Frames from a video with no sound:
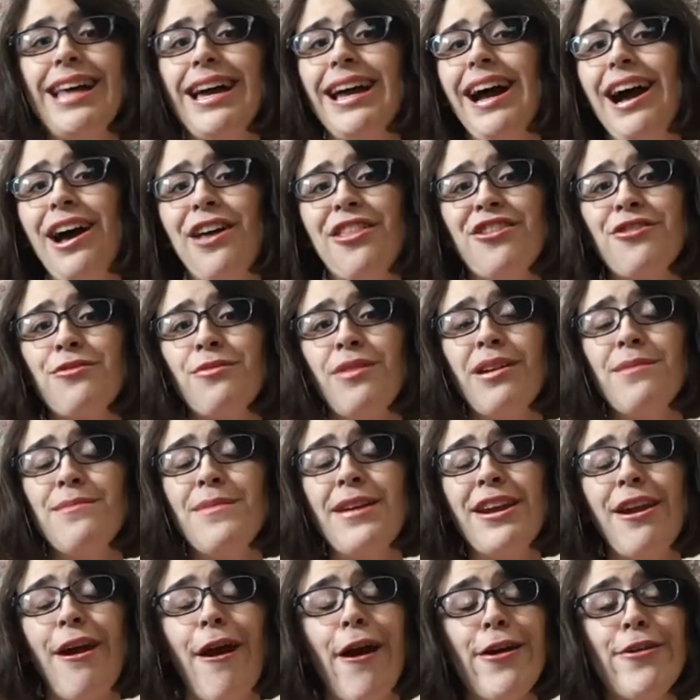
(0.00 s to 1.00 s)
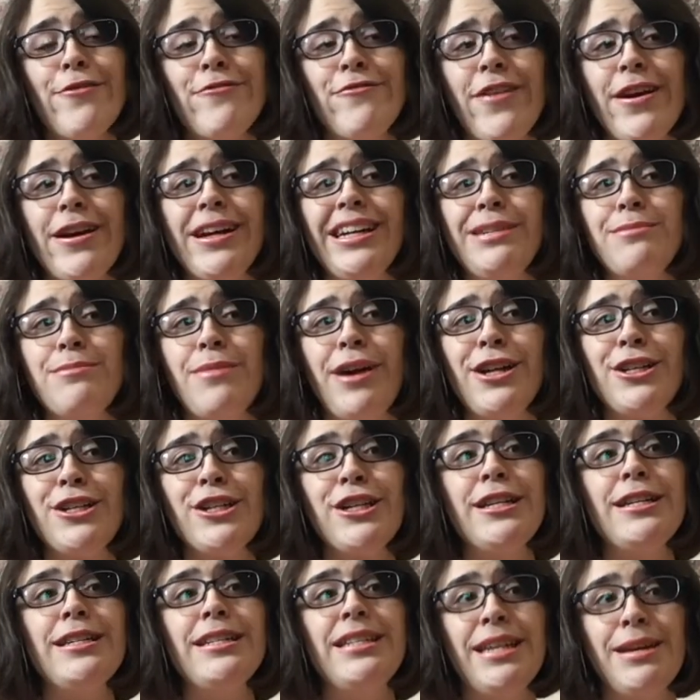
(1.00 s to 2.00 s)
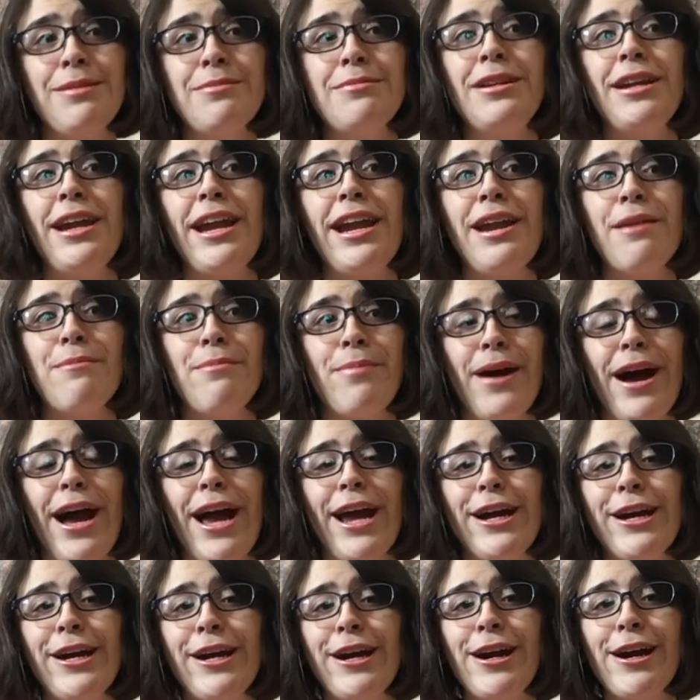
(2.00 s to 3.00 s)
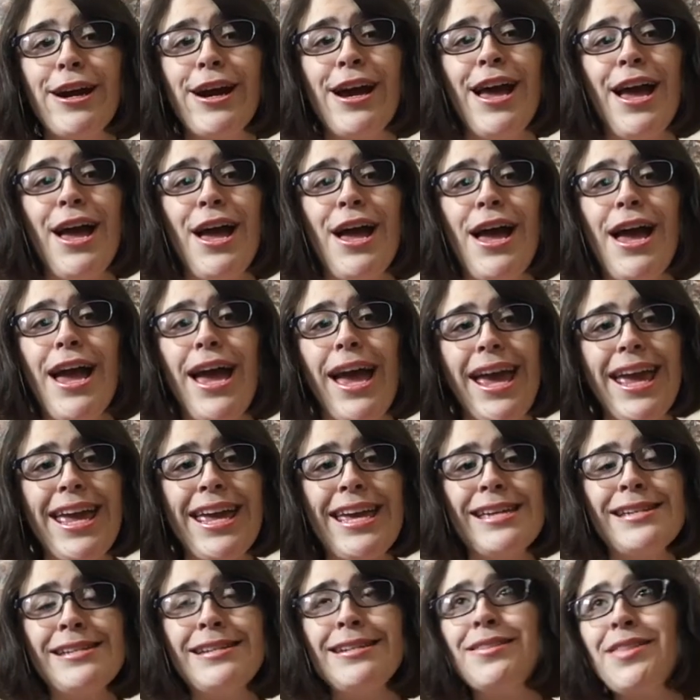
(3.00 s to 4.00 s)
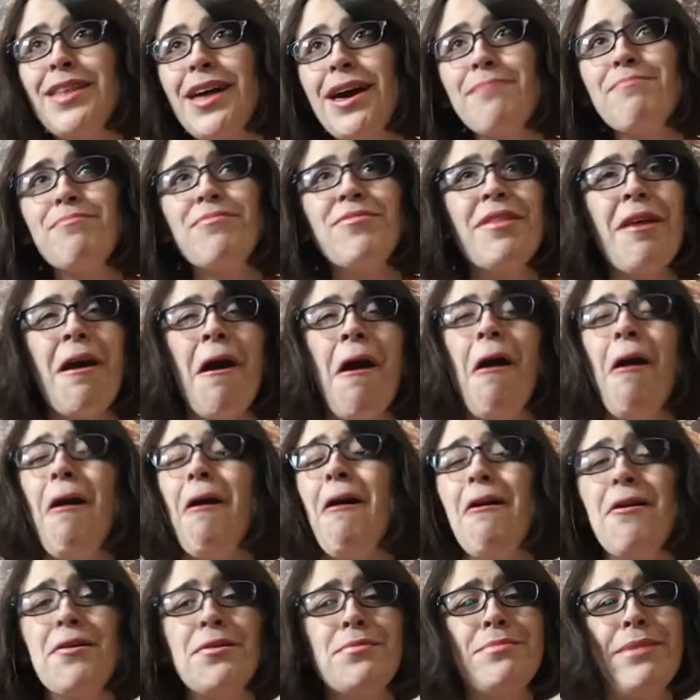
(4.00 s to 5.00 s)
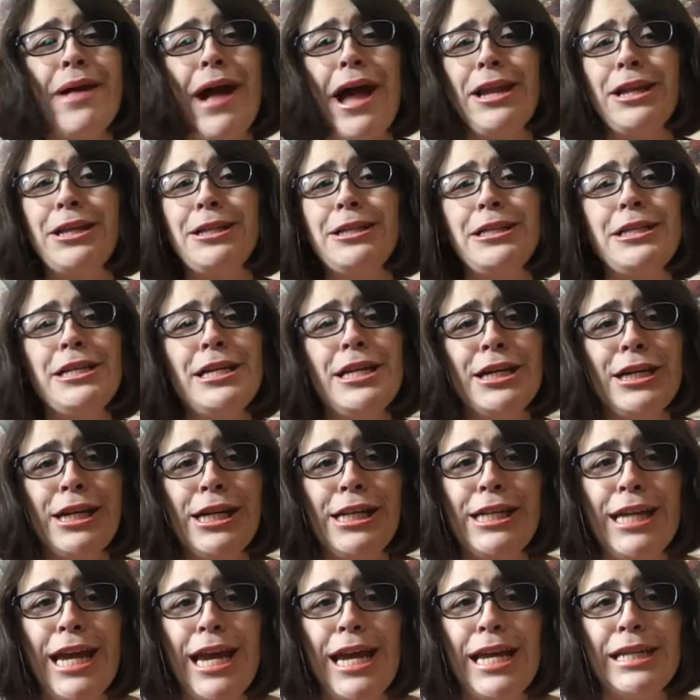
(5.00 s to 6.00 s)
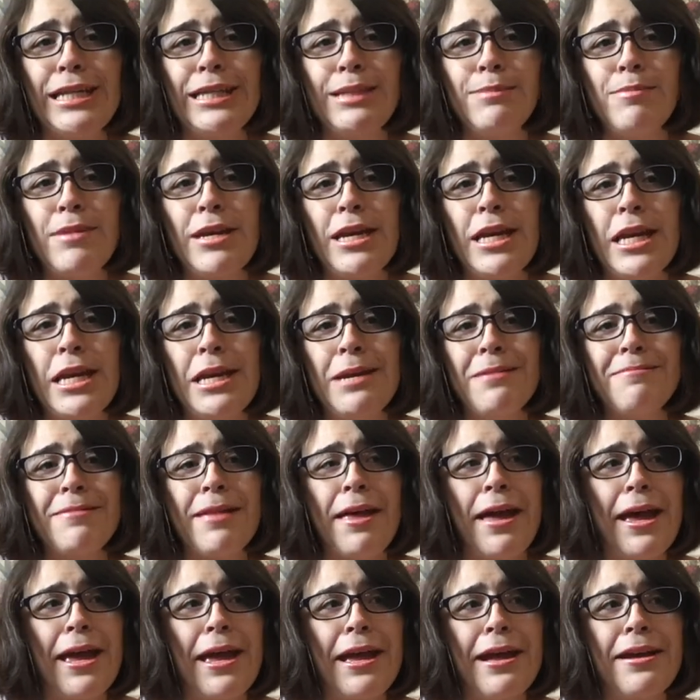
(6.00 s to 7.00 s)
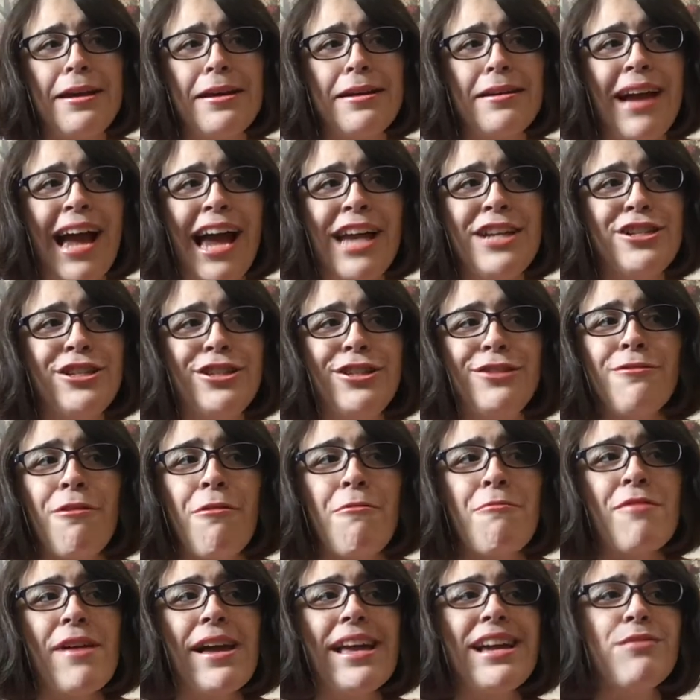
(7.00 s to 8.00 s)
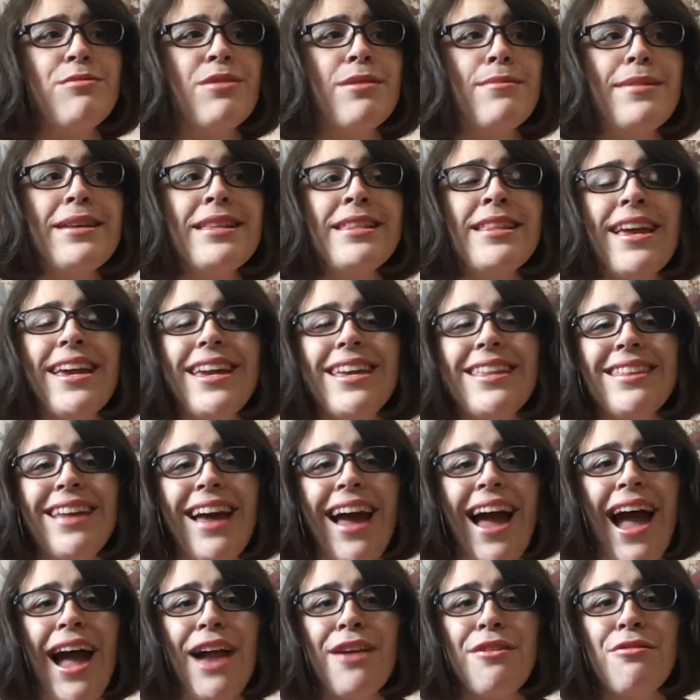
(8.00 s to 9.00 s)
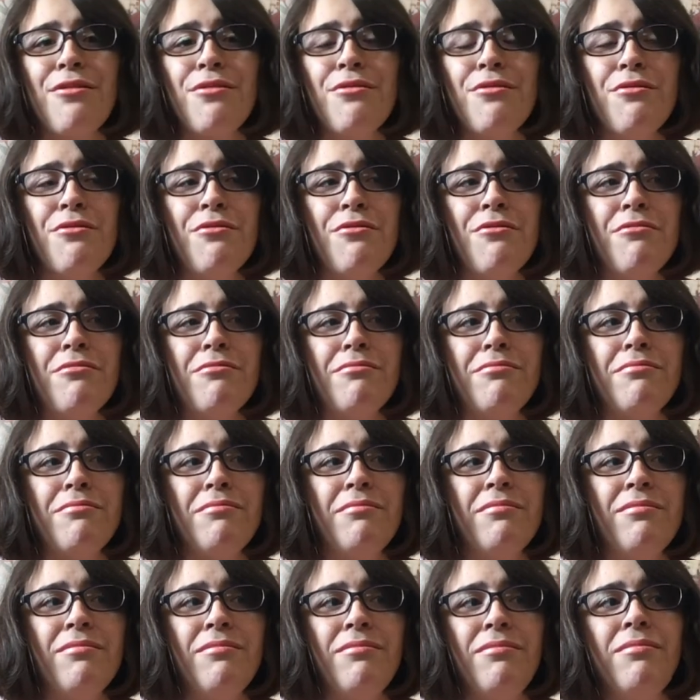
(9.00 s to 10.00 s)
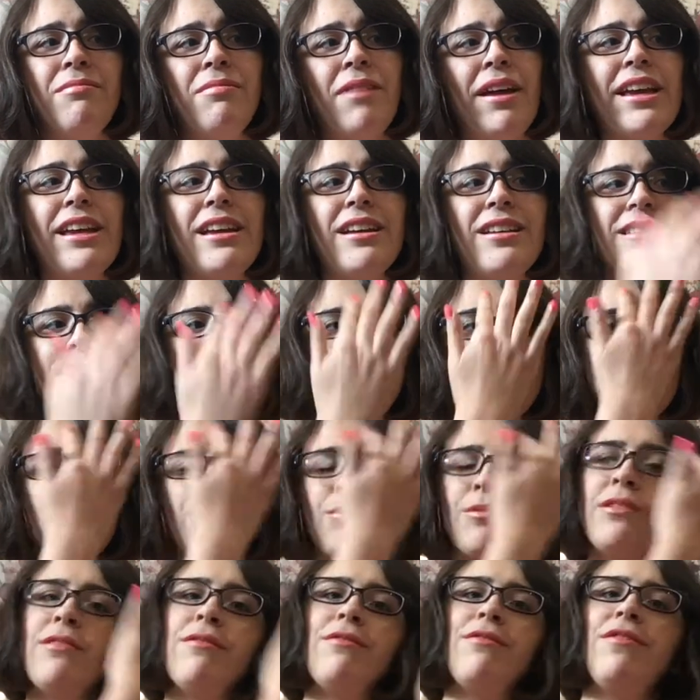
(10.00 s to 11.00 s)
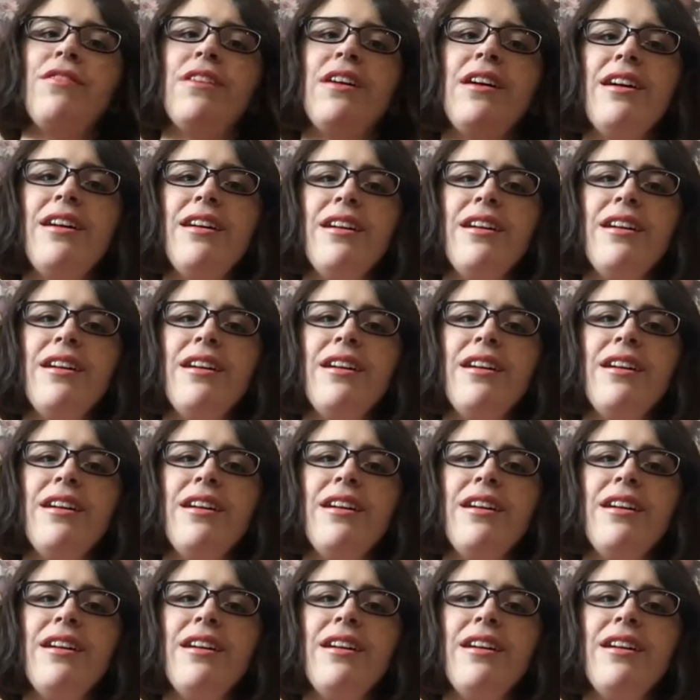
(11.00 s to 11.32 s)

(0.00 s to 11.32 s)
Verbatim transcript: that other women are very much intimidated by her, and that automatically irritates me. Like, I just don't like women like that who like sort of